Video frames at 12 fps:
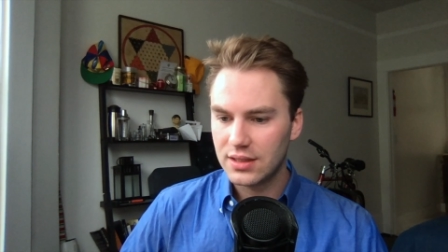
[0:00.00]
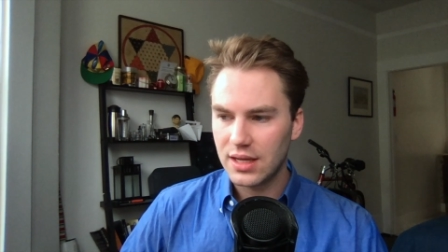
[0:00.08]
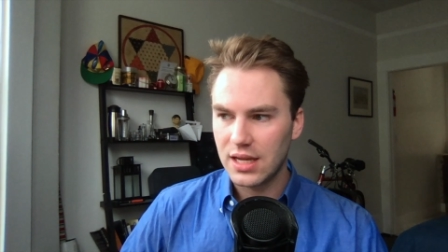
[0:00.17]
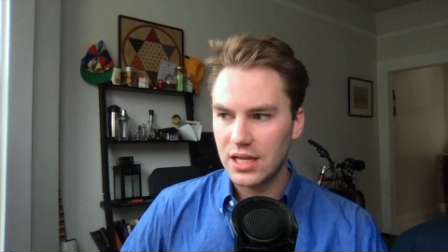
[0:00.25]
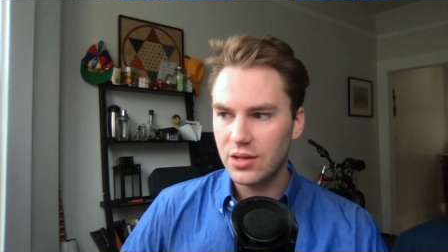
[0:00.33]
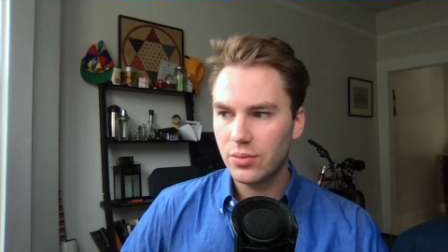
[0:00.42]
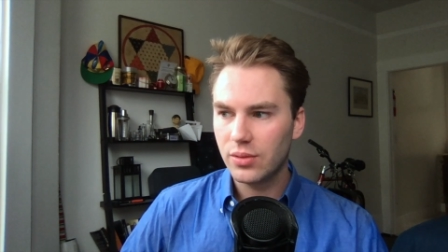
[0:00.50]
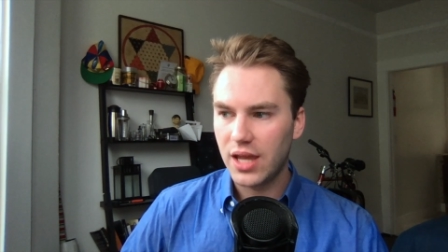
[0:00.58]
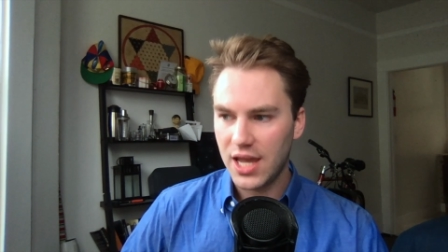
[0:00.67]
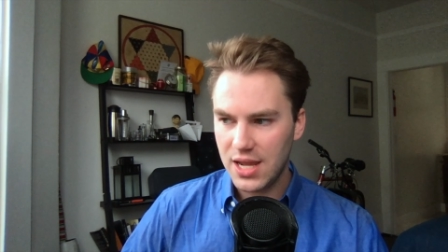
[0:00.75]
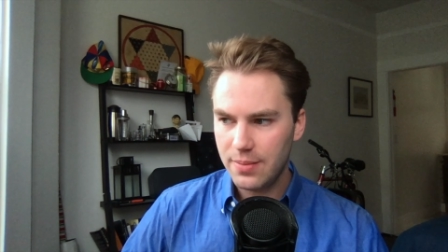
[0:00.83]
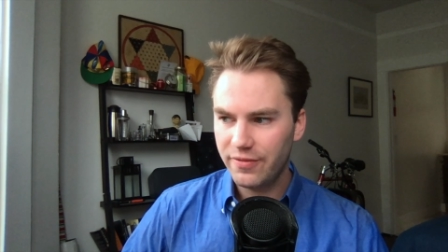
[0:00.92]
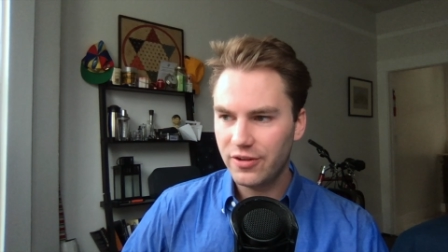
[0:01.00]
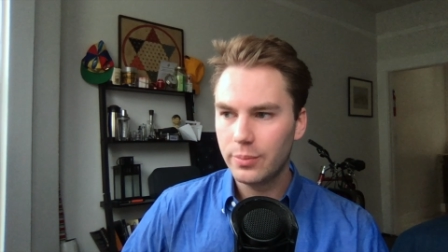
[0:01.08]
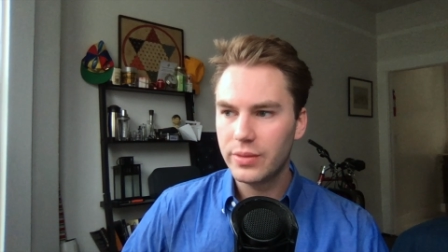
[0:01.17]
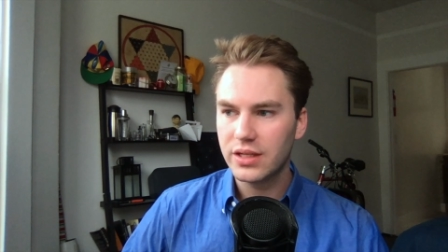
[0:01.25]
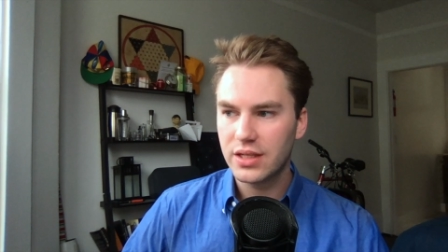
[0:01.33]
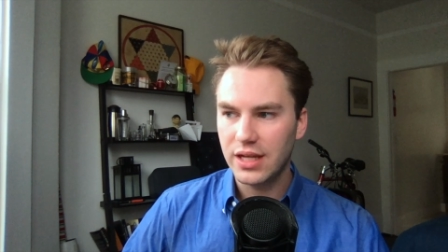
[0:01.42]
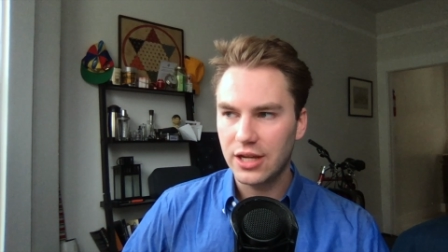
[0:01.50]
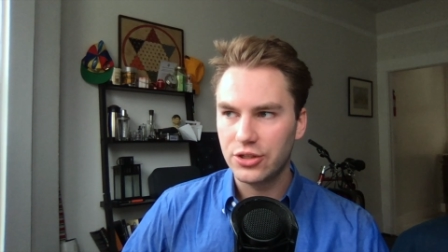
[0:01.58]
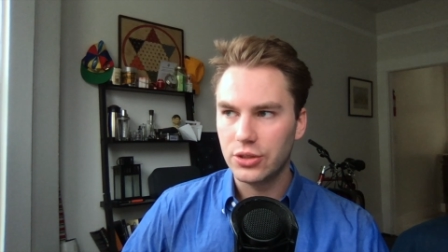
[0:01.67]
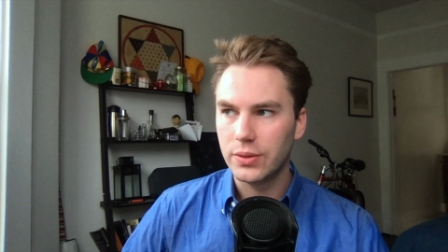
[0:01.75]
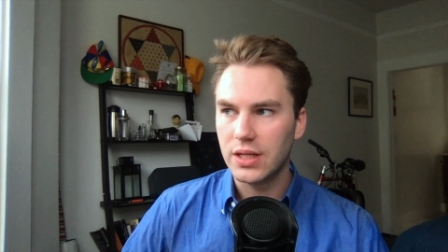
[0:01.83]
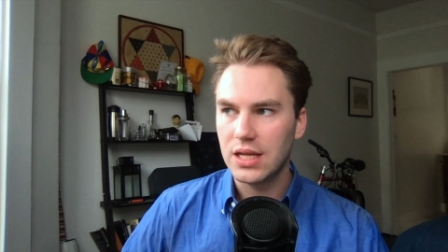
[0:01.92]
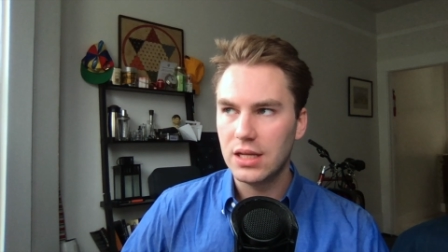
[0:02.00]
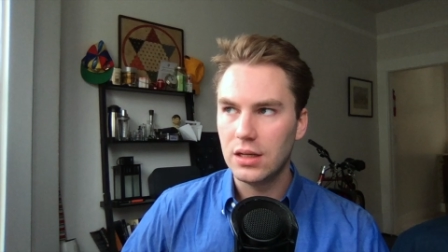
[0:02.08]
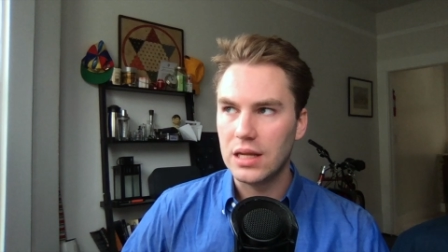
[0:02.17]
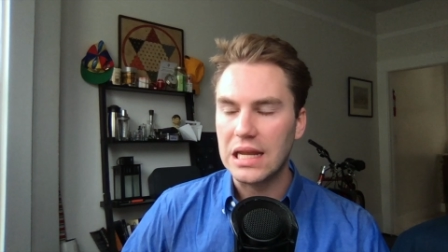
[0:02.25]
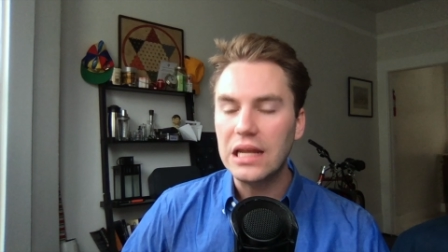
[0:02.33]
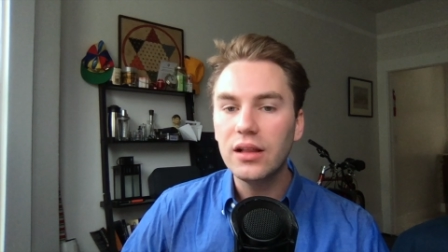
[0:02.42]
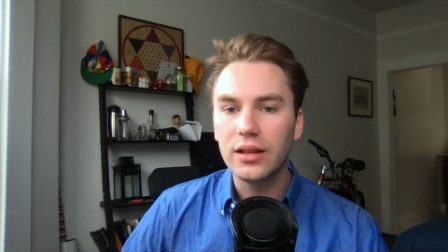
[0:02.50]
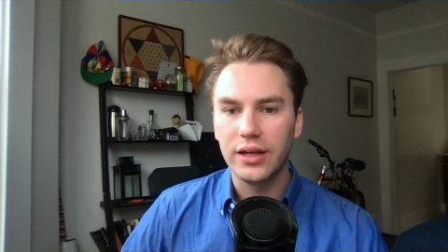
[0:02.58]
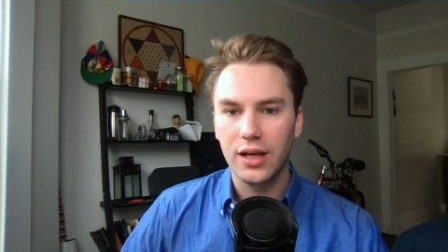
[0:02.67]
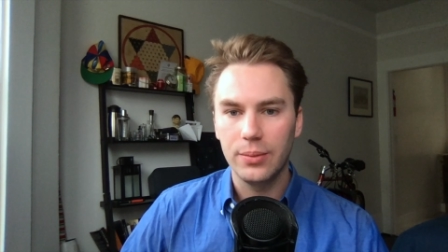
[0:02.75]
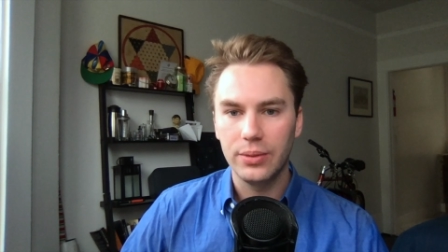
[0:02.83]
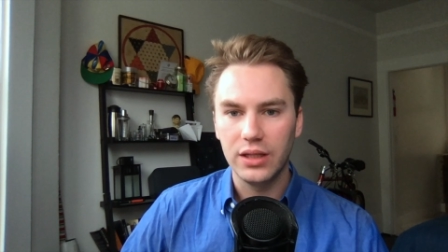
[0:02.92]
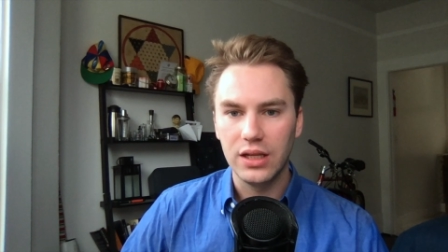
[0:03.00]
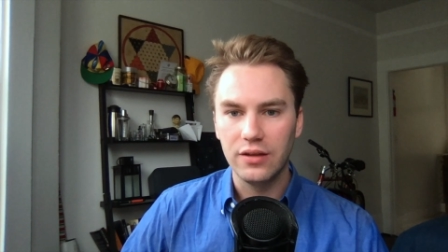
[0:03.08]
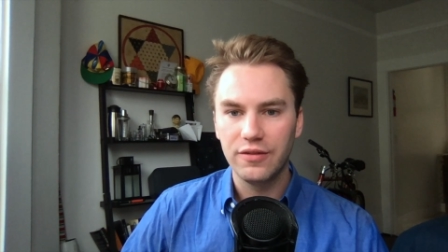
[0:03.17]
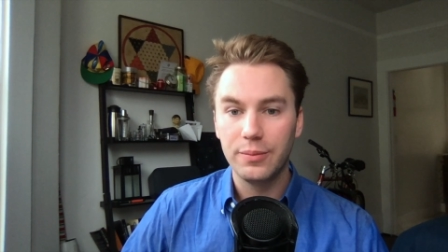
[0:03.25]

it came from this statute in England, I believe,